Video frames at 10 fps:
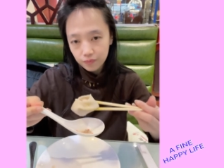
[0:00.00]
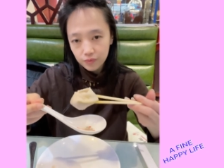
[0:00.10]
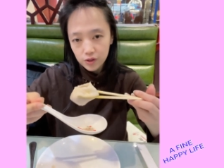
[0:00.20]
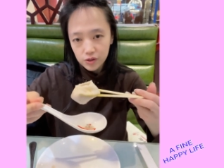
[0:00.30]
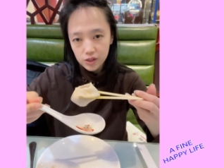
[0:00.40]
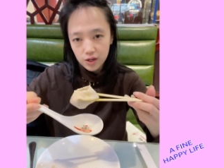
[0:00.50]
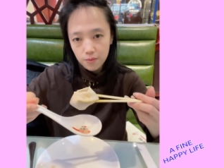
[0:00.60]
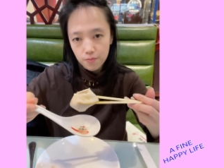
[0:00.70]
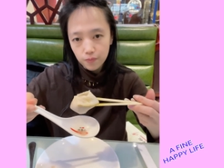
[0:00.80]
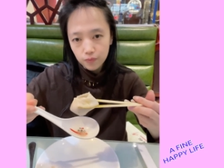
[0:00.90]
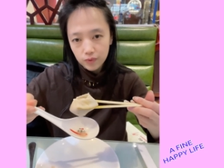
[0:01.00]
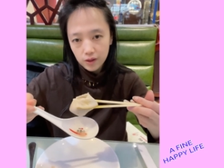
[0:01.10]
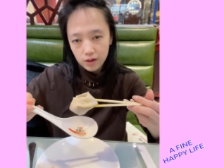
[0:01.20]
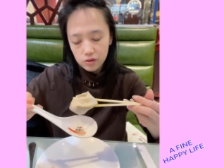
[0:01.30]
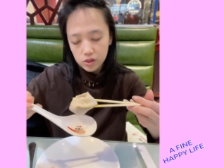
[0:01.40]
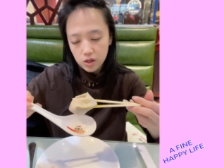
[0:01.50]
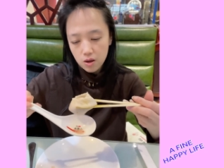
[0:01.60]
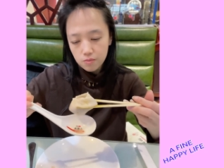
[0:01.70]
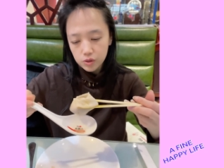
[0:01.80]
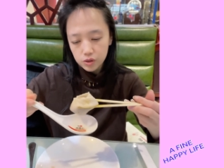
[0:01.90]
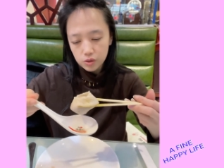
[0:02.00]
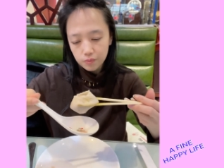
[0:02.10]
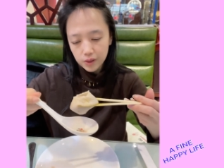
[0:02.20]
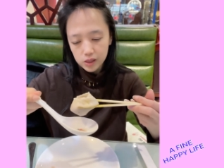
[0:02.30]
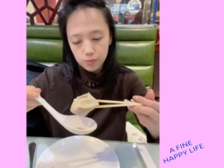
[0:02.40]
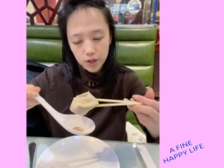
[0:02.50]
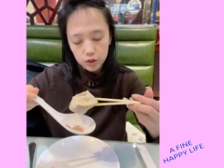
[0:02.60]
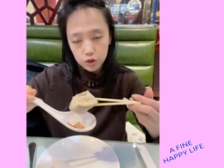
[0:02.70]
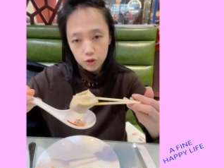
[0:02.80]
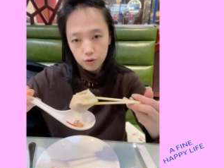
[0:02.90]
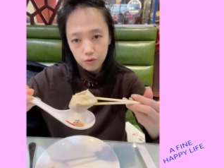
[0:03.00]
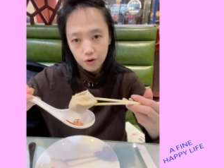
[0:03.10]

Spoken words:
And you see, there's some soup that's punctured through